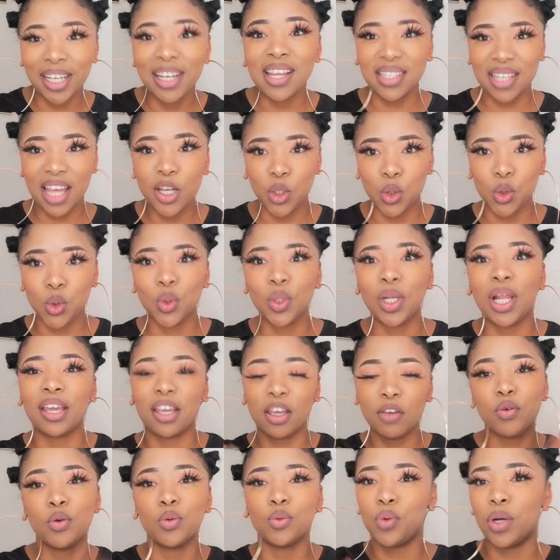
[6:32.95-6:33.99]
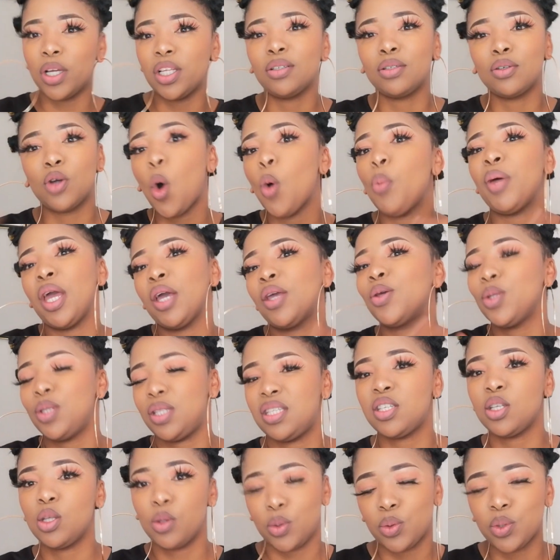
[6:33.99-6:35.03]
Yes, I do. Like if you would go back, you'd
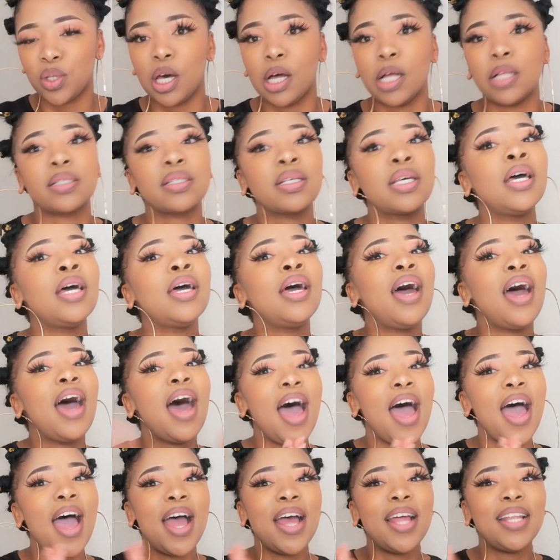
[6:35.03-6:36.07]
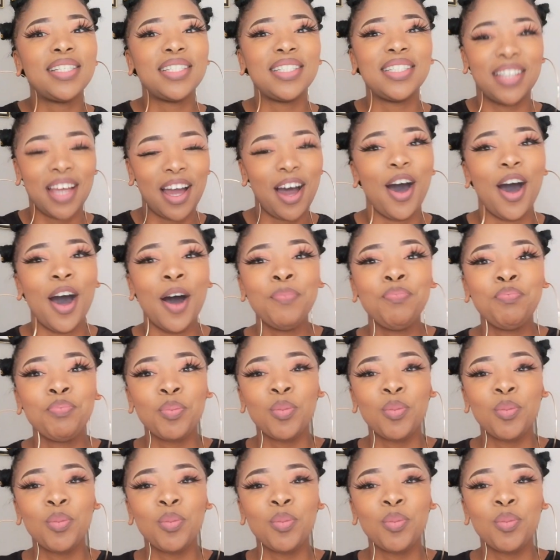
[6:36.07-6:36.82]
see those girls. And yeah.